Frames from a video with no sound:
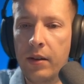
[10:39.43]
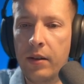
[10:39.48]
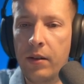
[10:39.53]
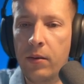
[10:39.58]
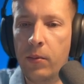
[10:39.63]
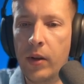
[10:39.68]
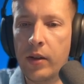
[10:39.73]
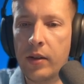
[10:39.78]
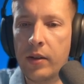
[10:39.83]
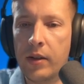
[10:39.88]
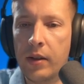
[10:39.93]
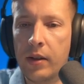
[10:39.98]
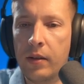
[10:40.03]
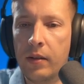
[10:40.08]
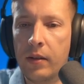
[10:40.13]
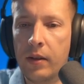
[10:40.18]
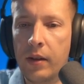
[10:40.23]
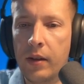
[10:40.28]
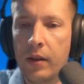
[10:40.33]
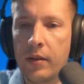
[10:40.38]
One
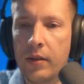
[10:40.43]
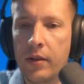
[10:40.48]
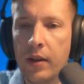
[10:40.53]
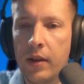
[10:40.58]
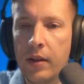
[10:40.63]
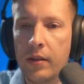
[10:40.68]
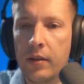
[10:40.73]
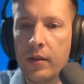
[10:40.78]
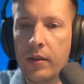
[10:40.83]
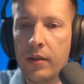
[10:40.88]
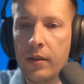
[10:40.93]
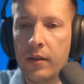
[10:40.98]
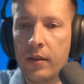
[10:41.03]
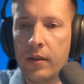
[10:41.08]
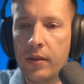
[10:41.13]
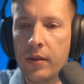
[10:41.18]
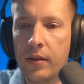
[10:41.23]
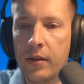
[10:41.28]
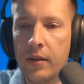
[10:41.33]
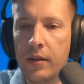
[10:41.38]
cell can sense
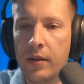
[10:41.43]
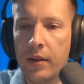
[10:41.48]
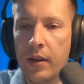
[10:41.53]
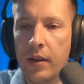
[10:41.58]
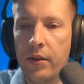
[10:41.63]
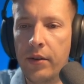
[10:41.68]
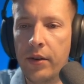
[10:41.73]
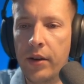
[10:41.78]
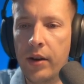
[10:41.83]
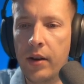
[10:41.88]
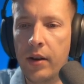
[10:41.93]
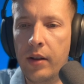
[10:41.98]
this area,